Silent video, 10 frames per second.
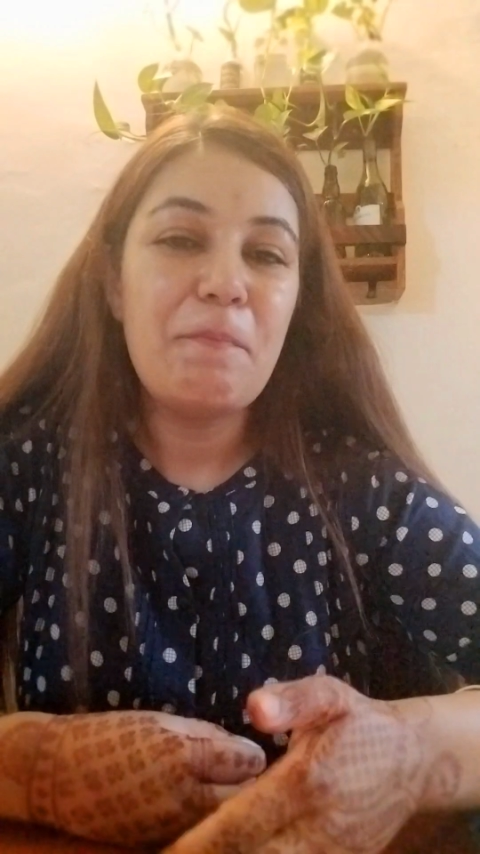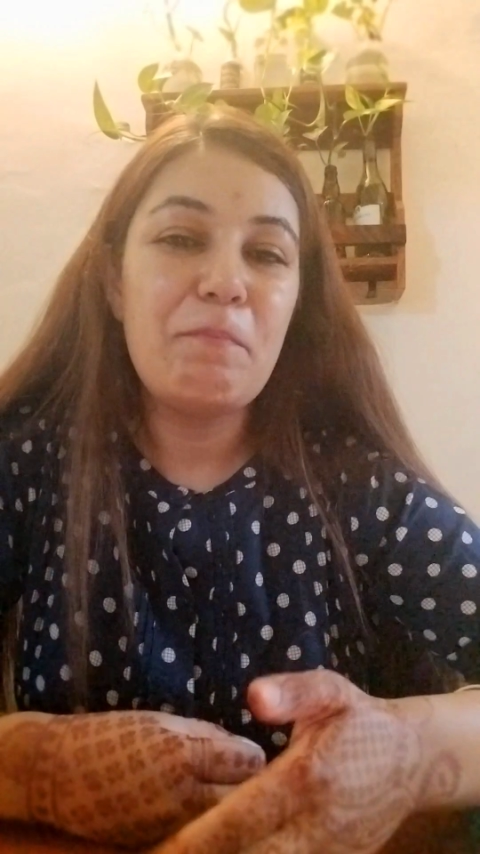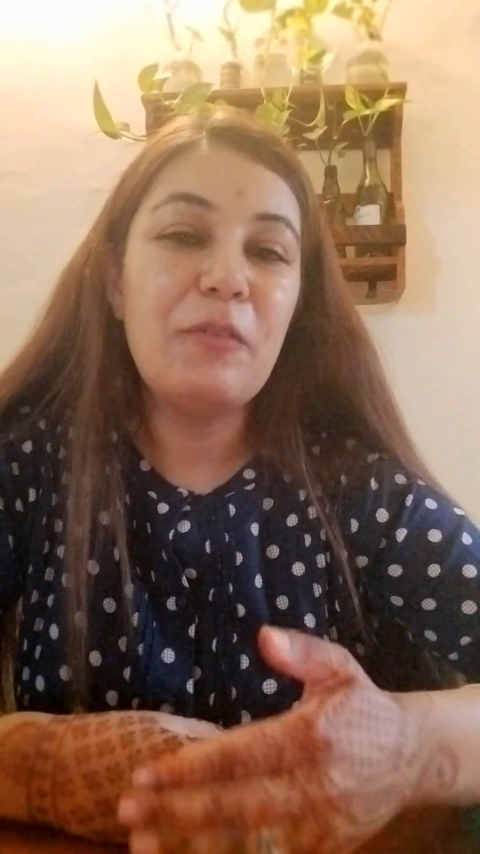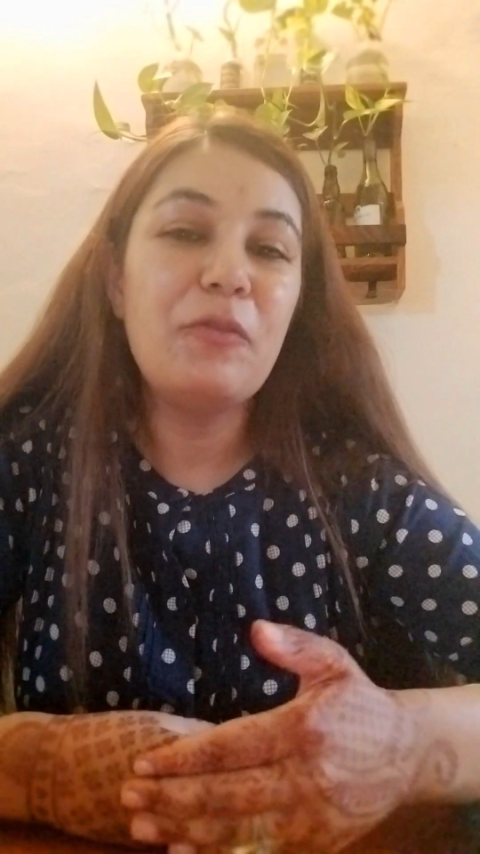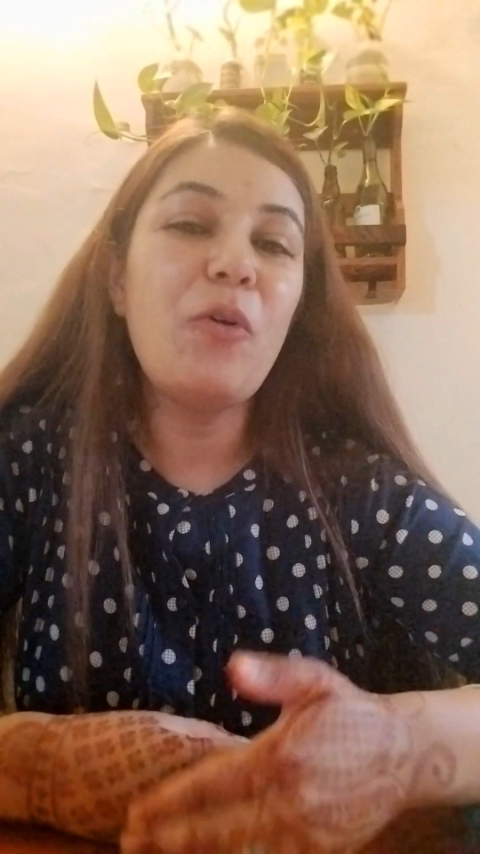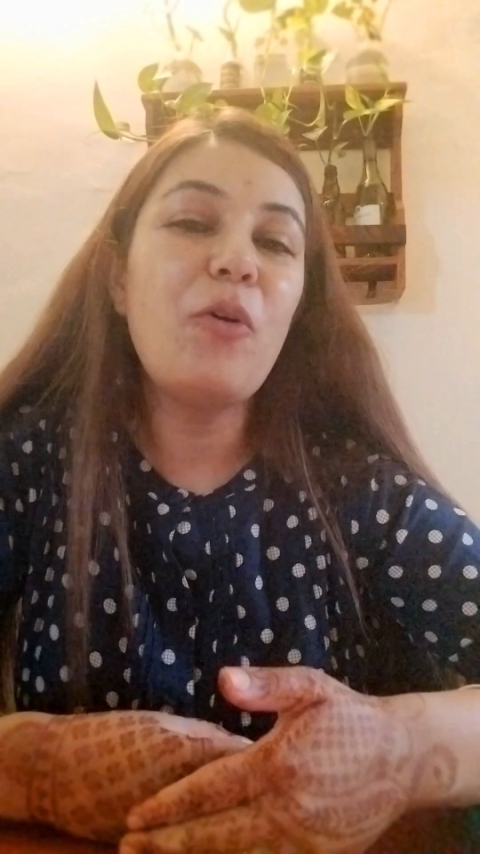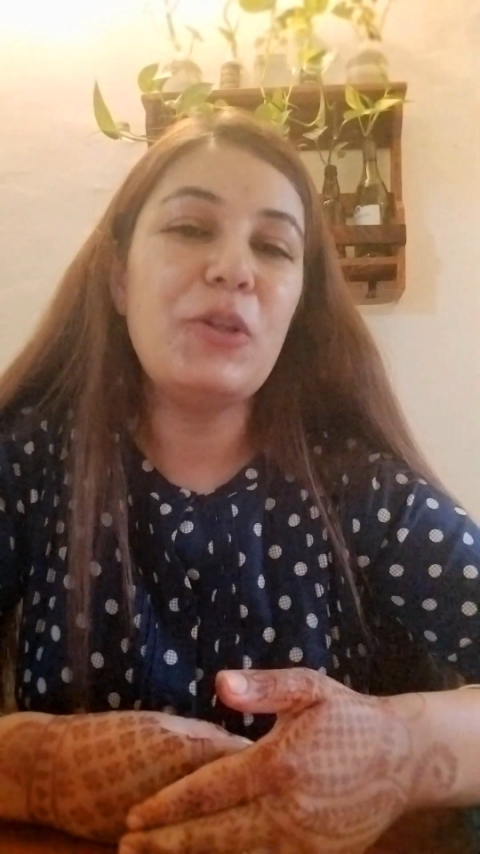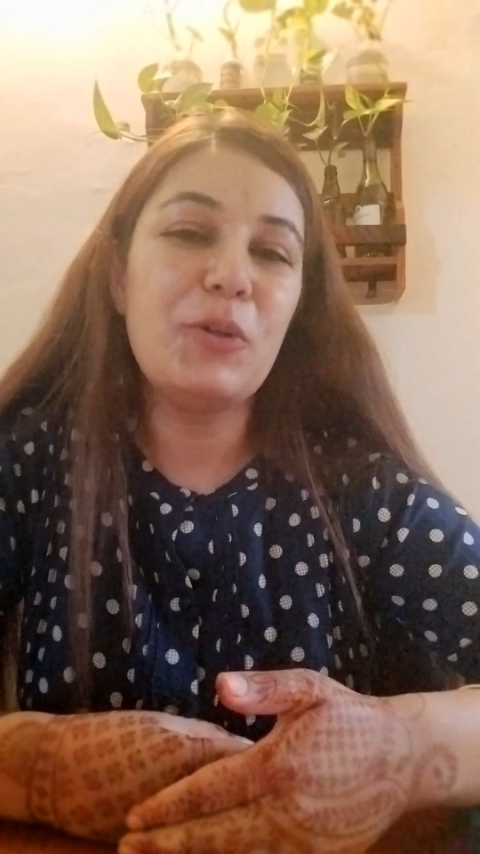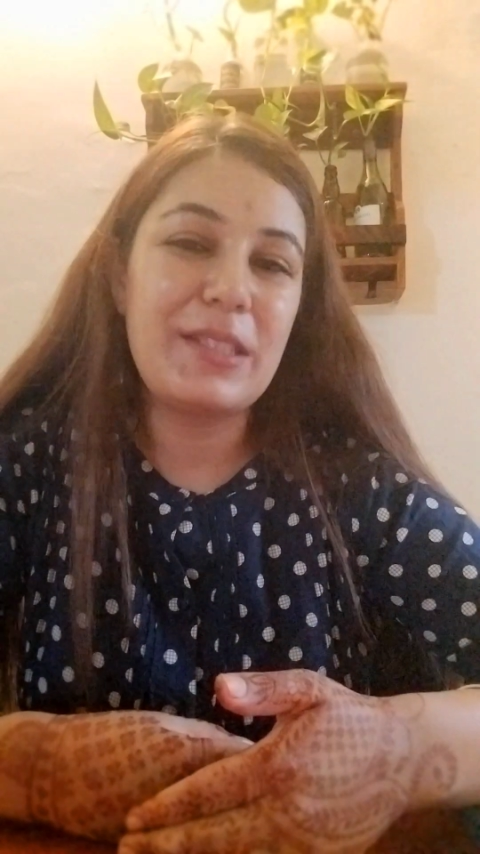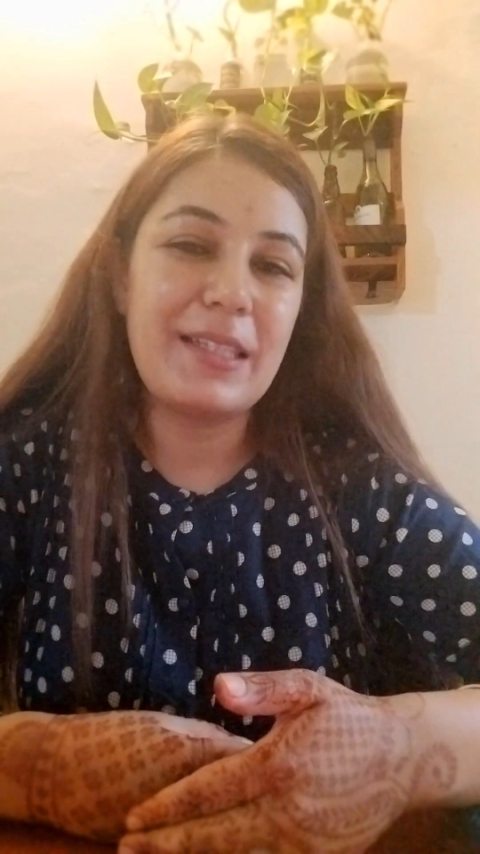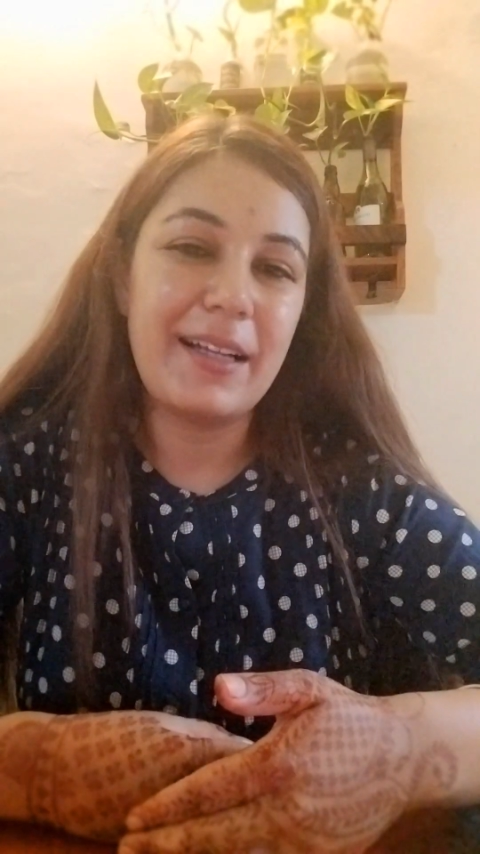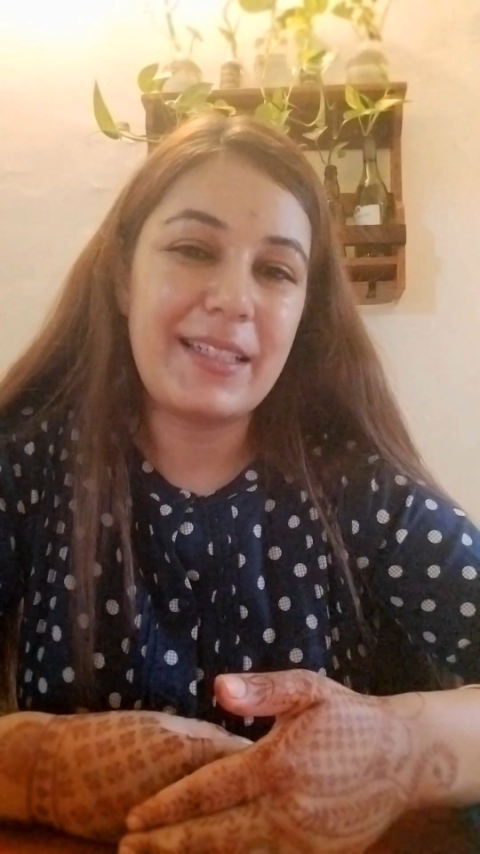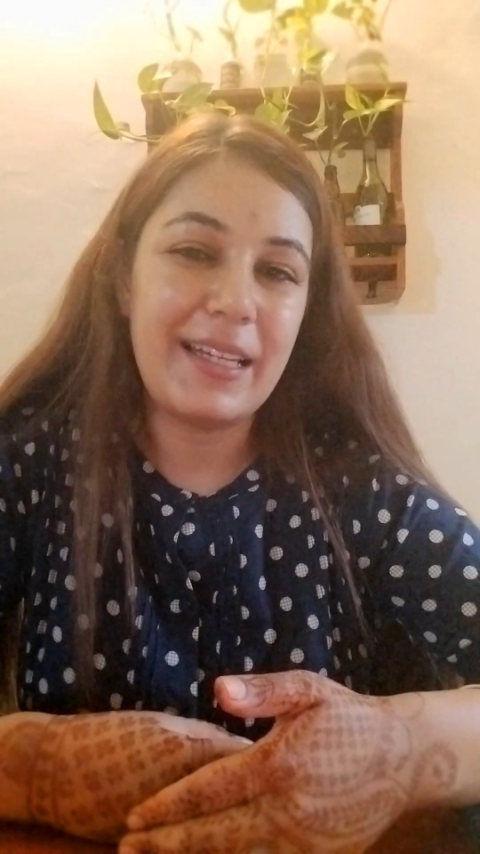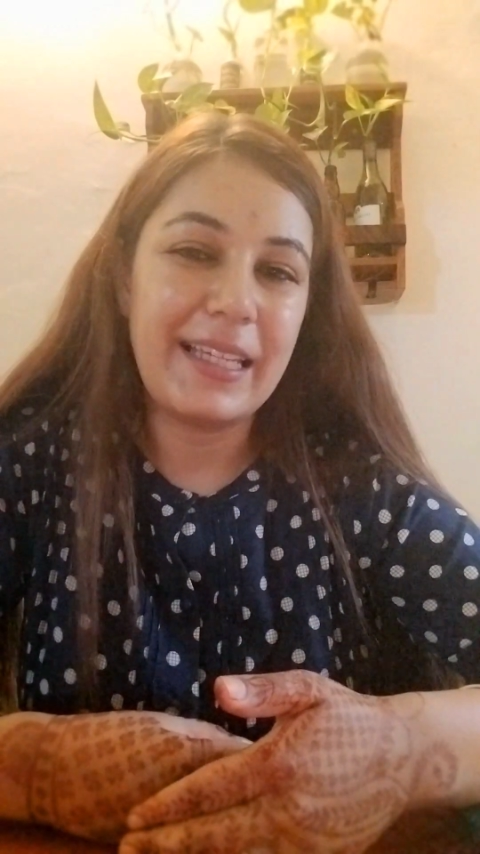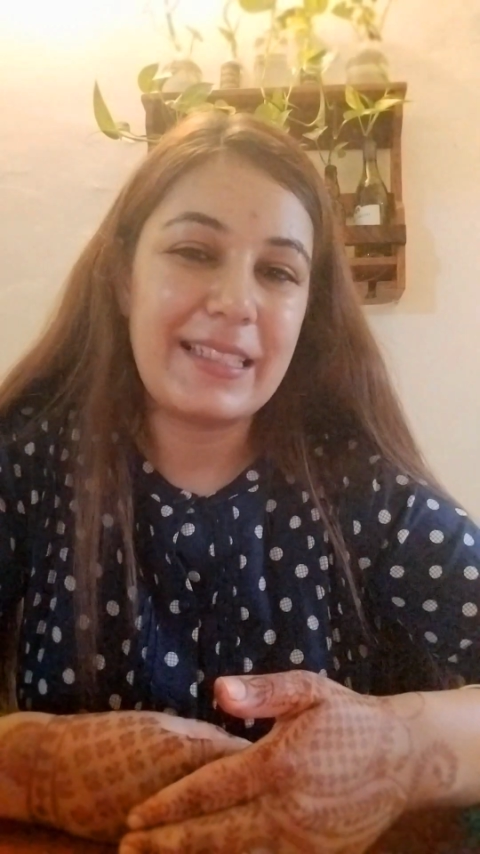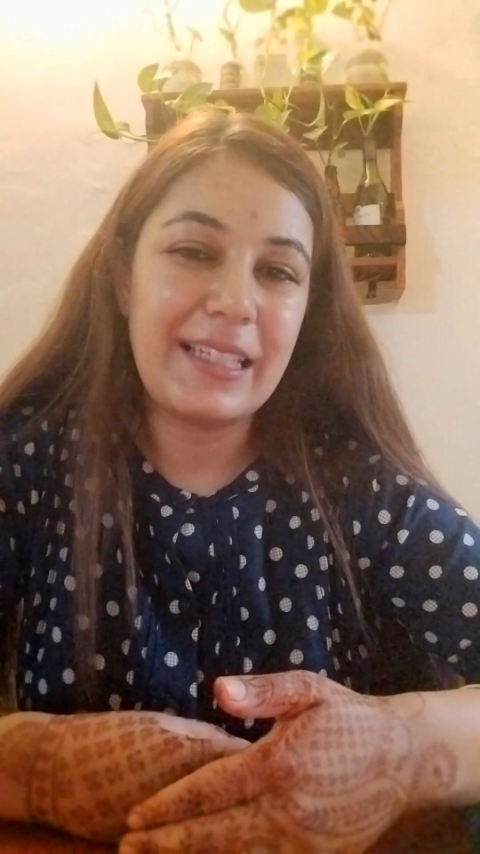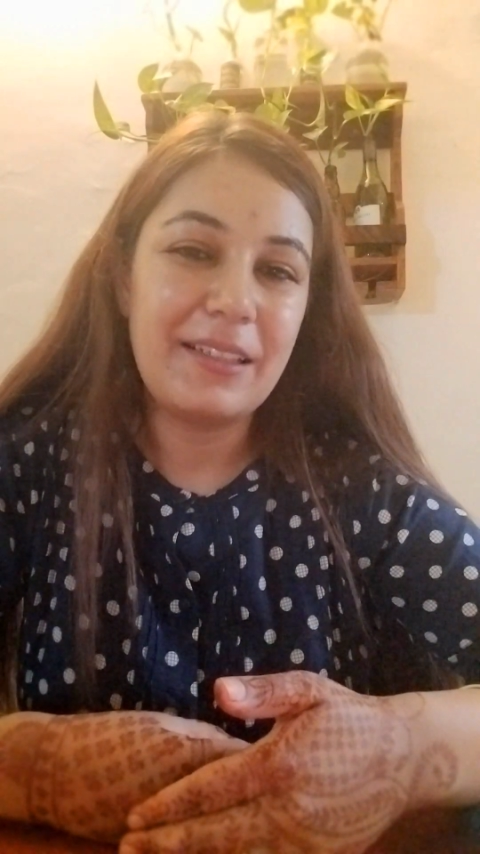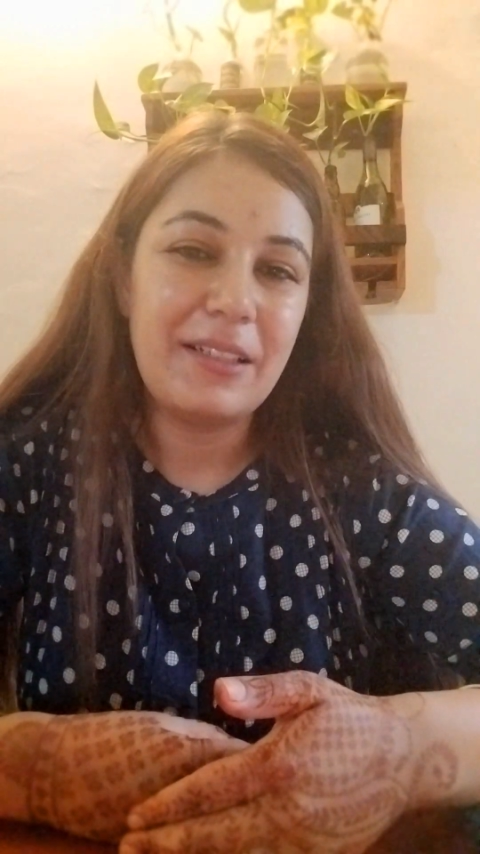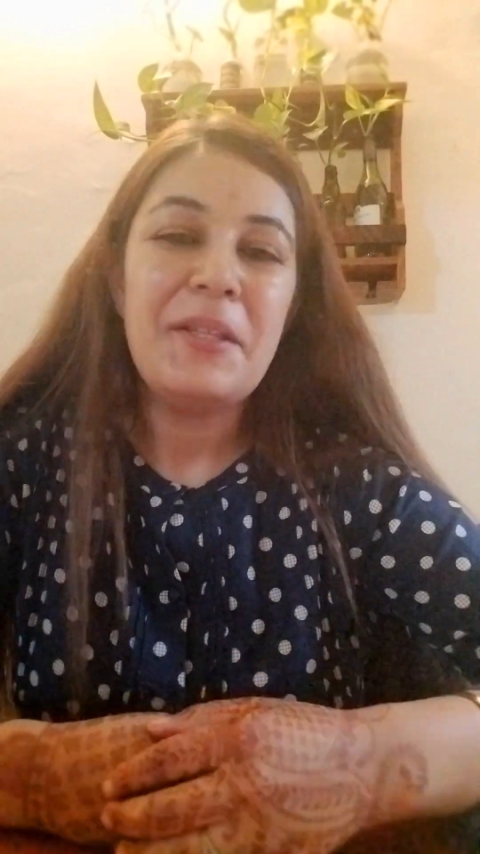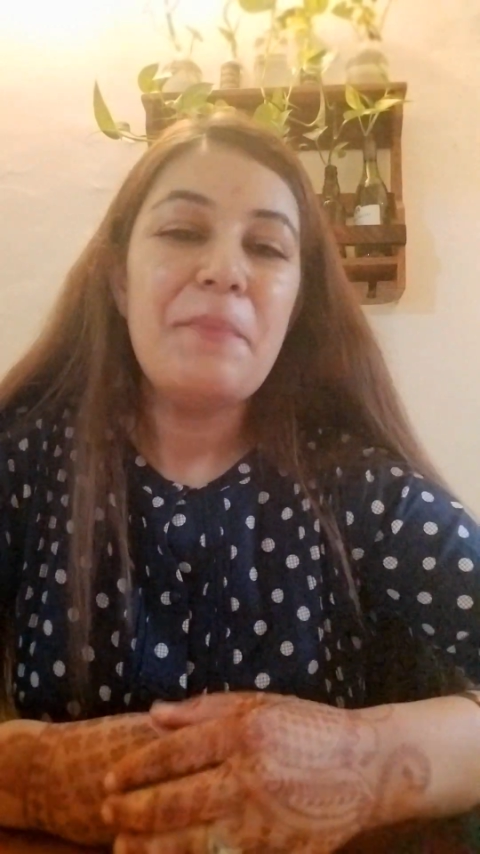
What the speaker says: before you start writing.